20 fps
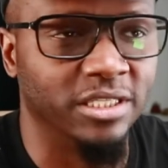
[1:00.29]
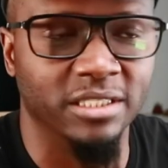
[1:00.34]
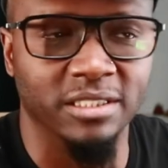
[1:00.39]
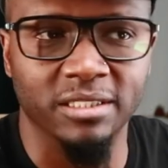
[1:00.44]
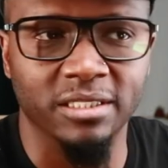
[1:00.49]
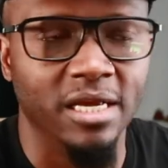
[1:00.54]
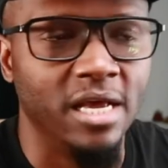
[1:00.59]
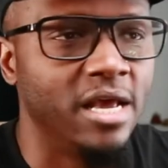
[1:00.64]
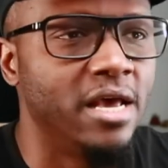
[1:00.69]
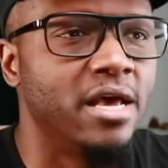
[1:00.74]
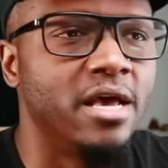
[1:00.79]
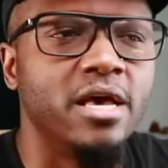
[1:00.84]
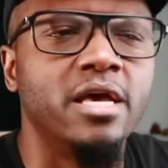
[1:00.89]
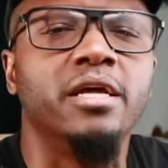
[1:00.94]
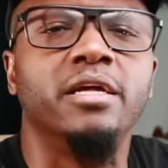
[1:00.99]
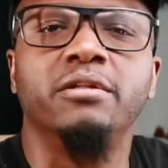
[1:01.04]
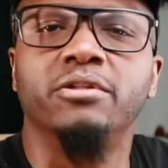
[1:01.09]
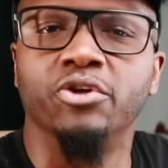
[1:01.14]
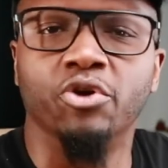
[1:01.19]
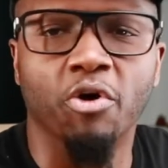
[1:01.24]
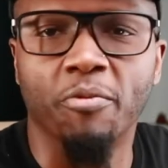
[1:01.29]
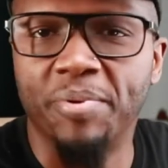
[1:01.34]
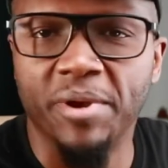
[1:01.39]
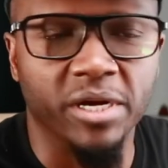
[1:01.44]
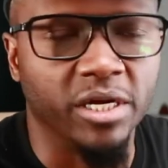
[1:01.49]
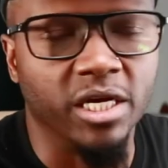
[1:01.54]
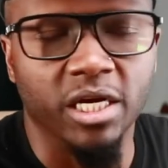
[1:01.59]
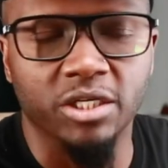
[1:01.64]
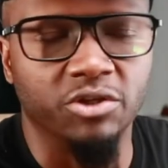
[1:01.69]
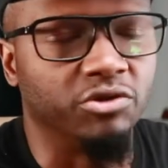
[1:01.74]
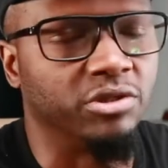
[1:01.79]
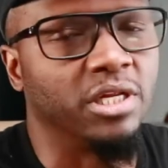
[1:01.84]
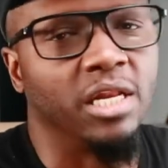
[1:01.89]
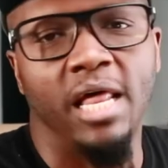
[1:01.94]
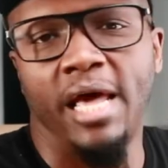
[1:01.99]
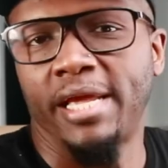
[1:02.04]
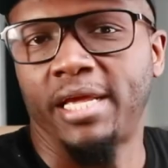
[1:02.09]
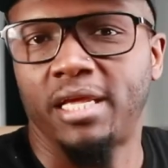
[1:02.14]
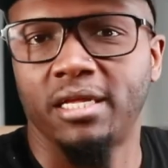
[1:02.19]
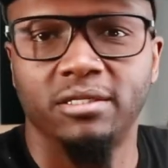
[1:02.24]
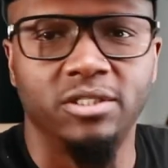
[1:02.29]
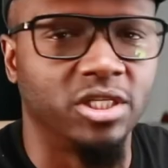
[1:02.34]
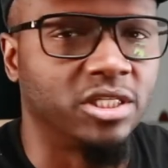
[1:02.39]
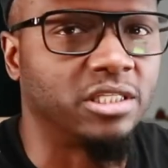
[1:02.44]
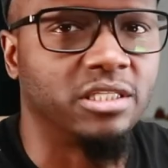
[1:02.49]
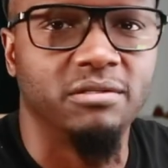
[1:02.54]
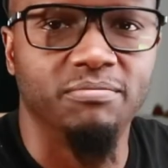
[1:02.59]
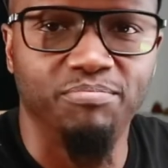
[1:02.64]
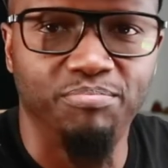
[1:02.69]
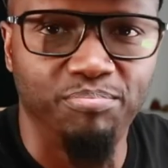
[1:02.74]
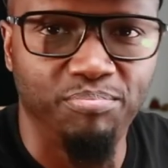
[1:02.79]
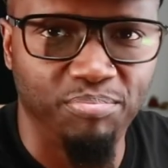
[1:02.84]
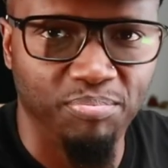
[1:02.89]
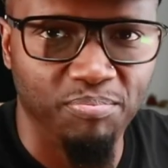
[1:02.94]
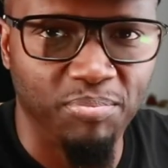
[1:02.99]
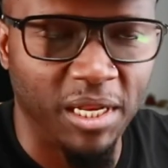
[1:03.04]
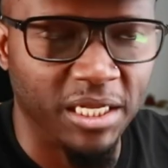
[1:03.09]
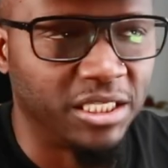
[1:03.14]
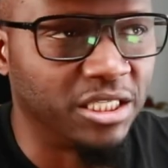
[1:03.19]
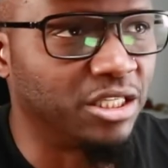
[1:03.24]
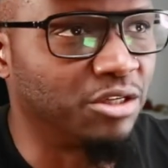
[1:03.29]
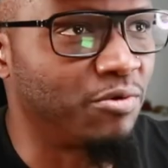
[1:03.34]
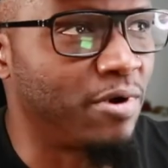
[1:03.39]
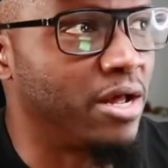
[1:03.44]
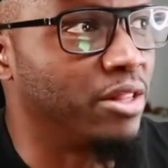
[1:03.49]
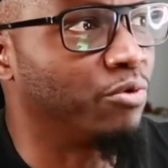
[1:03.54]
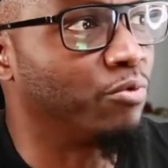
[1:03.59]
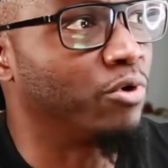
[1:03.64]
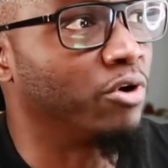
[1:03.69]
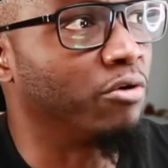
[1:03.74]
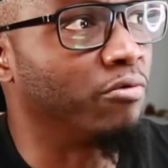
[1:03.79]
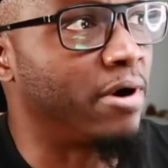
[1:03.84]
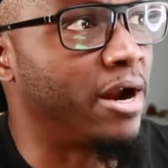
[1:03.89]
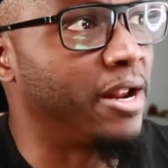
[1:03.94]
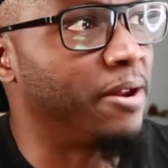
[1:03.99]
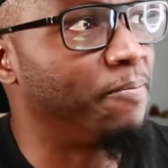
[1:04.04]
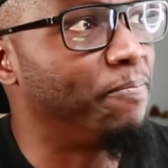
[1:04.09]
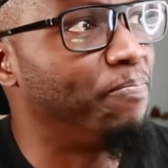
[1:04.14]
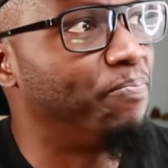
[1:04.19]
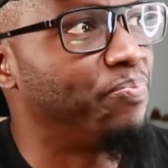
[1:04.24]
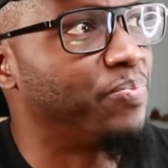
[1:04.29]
and European countries alike, just places around the world, right?